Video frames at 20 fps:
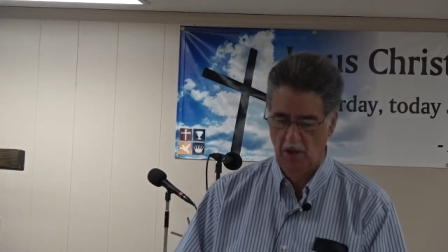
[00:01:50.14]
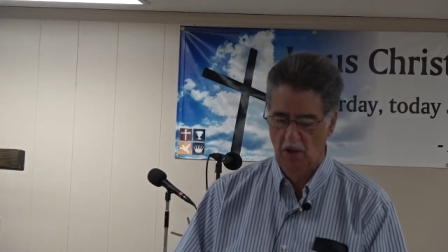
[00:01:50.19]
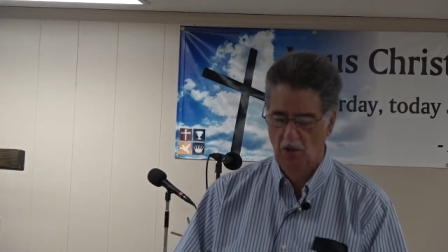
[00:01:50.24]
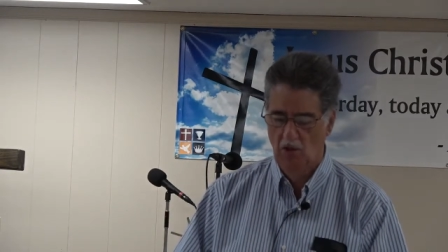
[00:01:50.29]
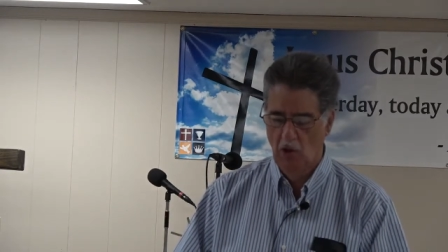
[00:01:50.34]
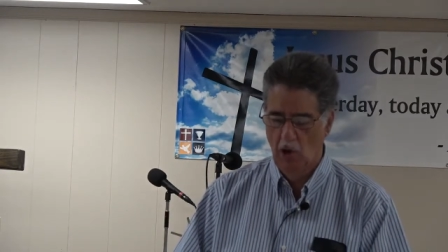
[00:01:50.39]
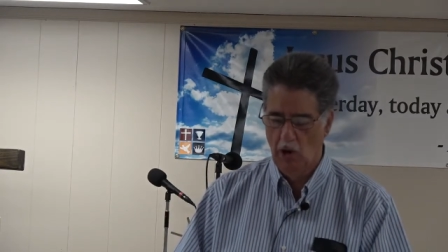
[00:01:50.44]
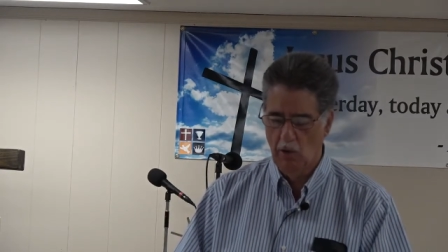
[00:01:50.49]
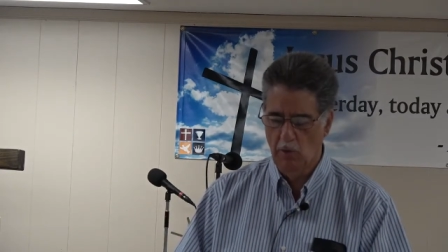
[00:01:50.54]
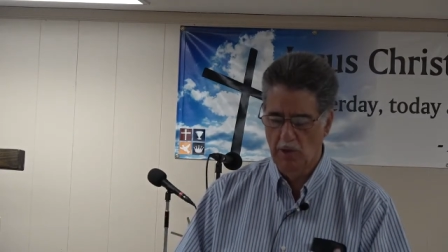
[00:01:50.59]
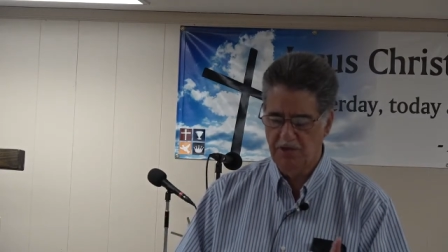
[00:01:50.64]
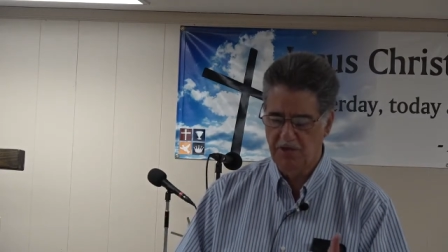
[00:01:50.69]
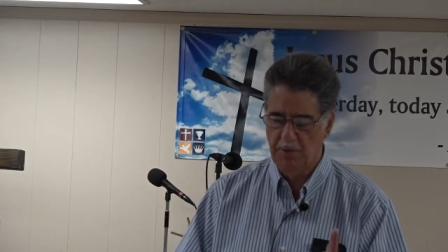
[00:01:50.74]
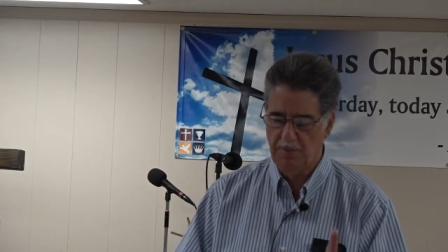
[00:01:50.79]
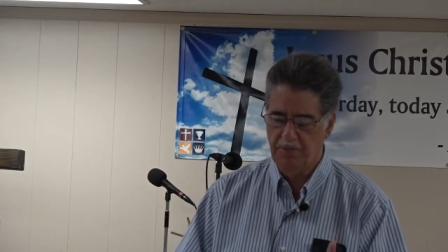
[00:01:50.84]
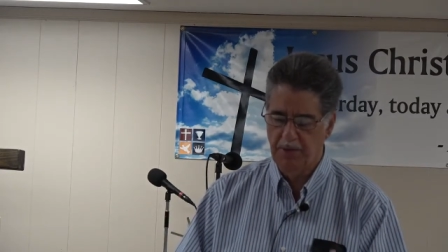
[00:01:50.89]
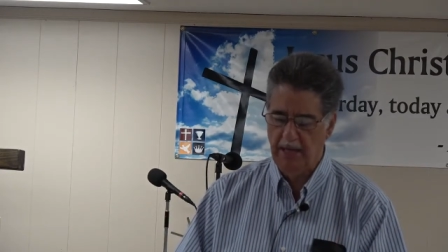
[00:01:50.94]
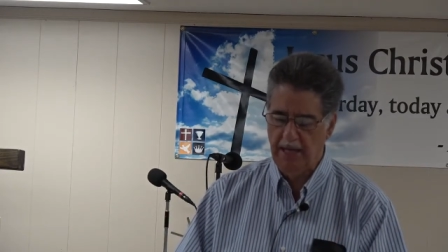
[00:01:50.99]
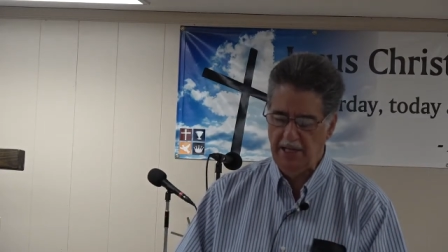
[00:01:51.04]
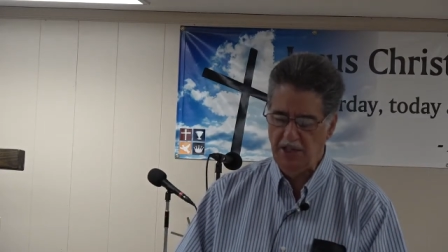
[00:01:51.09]
nor was a
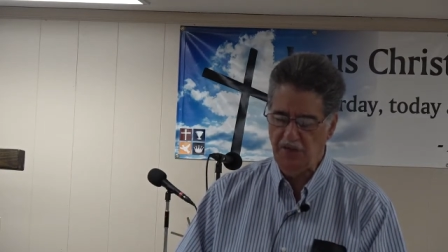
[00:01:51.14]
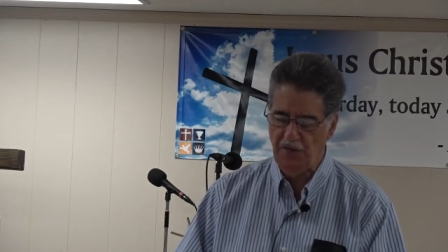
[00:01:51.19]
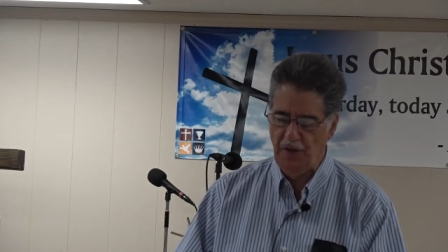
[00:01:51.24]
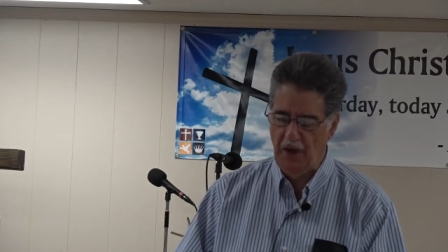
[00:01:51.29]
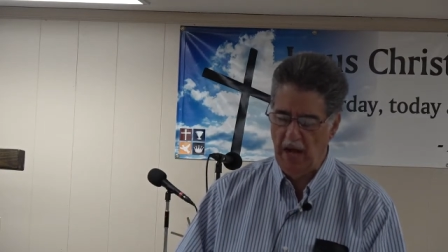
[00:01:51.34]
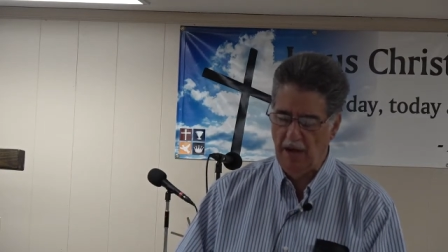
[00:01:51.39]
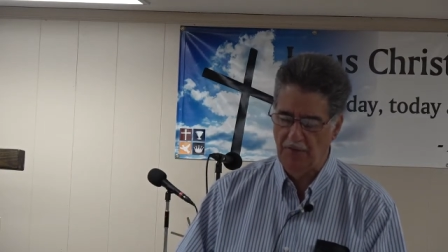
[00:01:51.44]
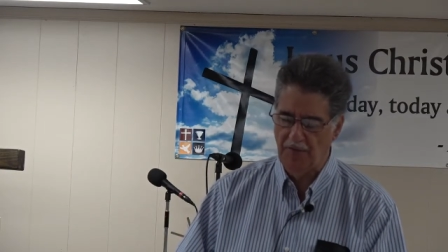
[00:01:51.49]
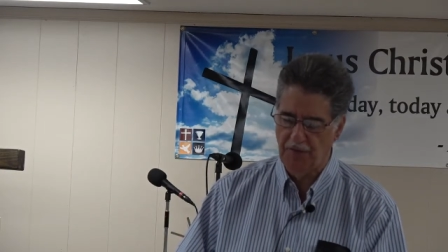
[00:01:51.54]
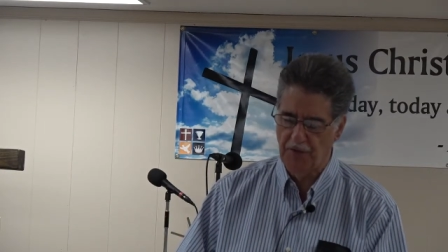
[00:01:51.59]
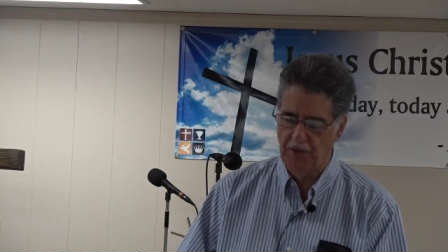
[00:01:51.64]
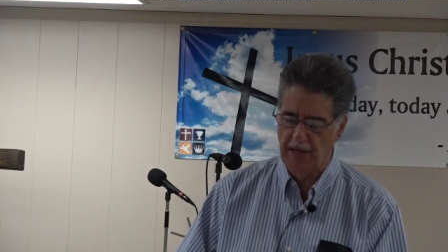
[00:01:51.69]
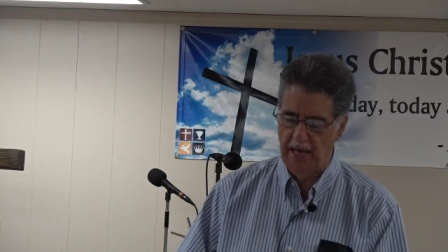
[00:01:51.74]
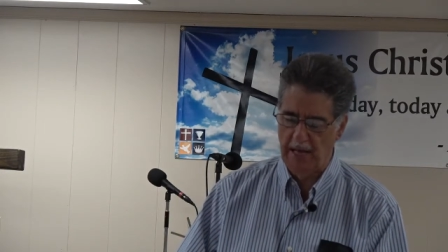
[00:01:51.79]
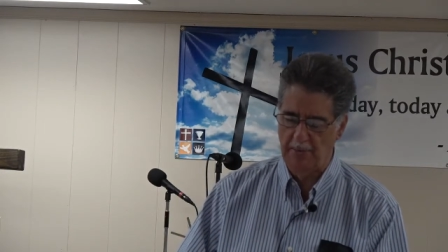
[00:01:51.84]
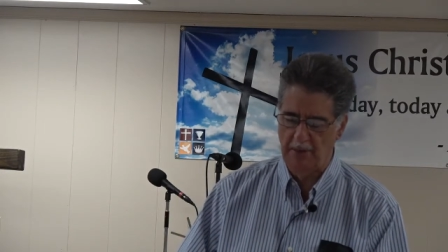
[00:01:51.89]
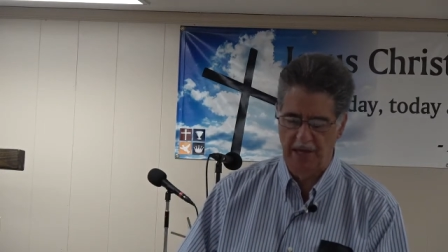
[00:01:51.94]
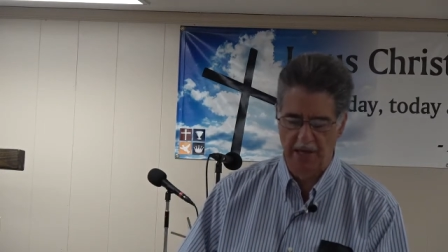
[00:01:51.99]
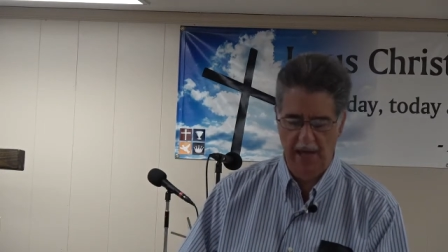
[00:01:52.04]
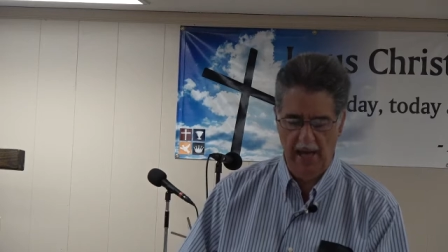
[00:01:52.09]
place found for
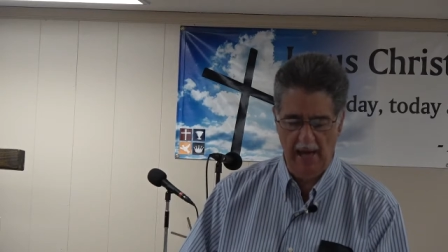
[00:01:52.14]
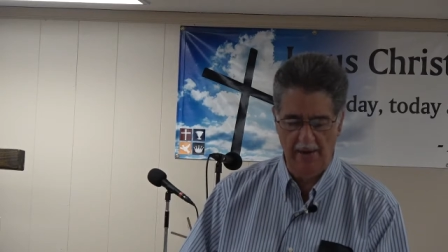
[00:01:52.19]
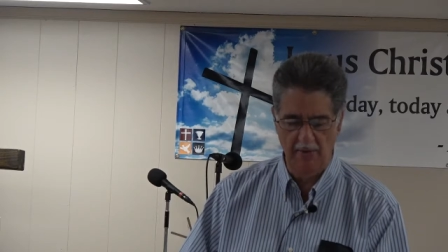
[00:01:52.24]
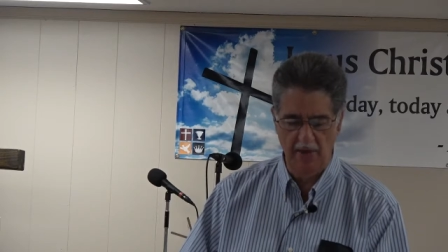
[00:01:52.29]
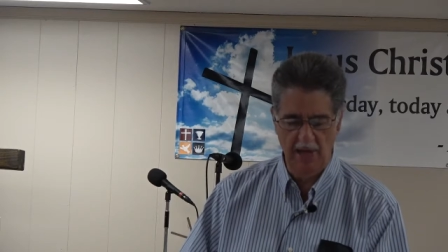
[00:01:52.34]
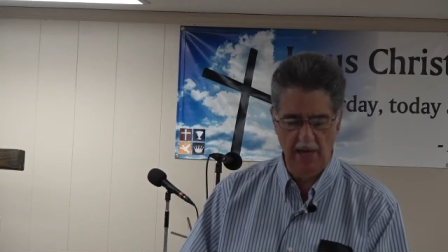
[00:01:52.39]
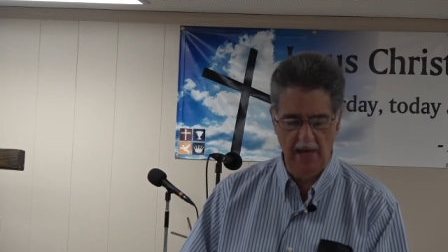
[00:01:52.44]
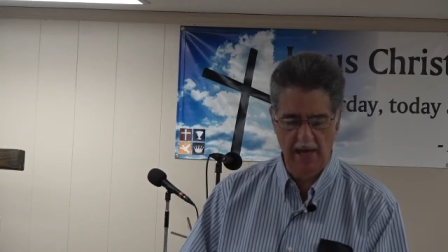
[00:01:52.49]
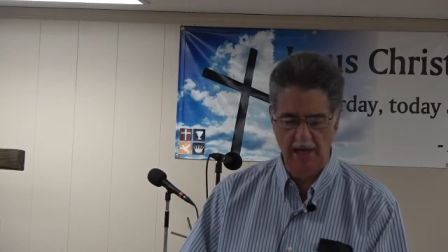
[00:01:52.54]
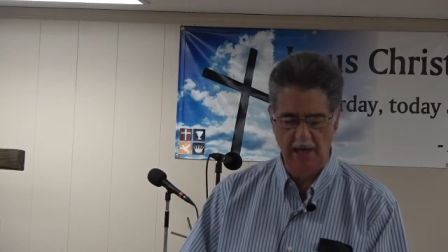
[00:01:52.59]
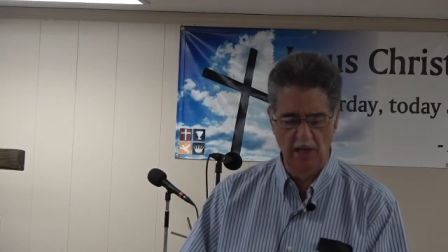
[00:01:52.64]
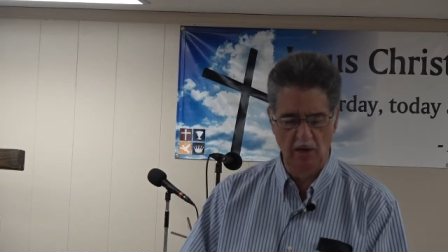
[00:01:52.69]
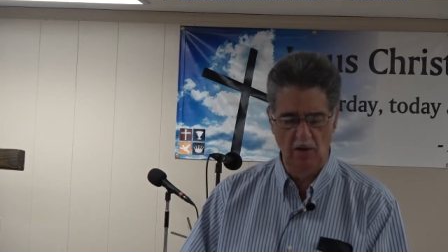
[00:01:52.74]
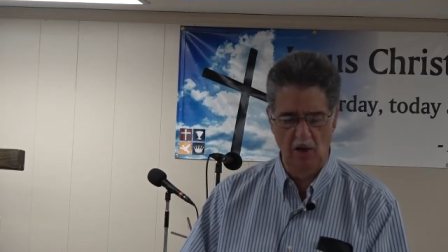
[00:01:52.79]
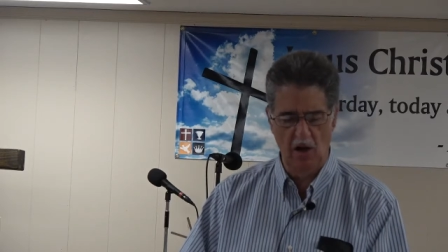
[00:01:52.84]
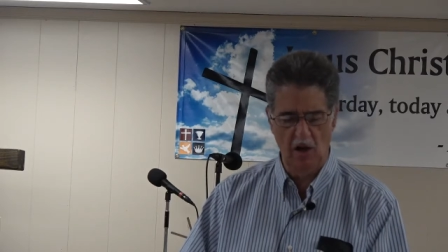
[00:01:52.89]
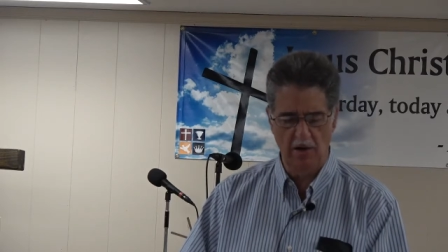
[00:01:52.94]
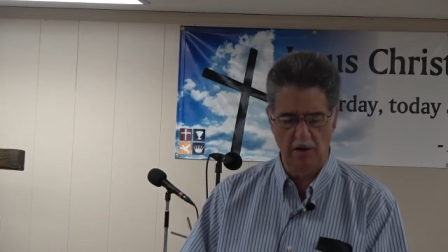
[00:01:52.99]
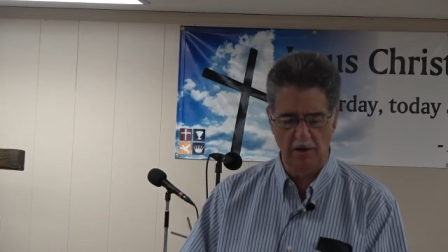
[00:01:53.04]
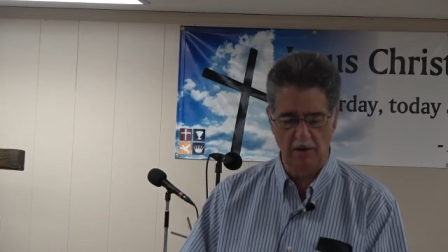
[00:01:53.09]
them in heaven any
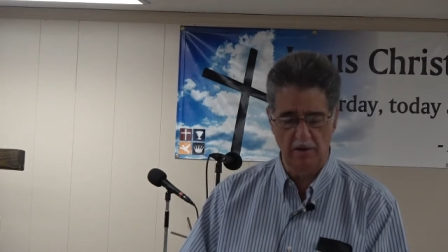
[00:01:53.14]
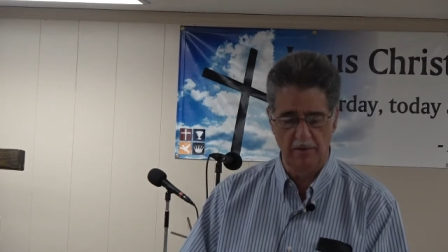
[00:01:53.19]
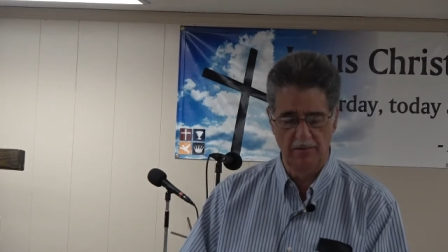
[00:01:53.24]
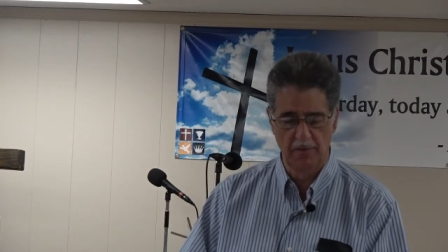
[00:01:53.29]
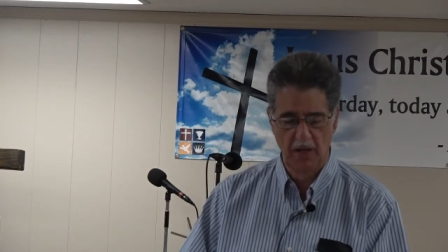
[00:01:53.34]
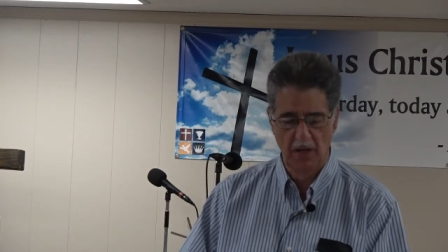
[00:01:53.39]
longer.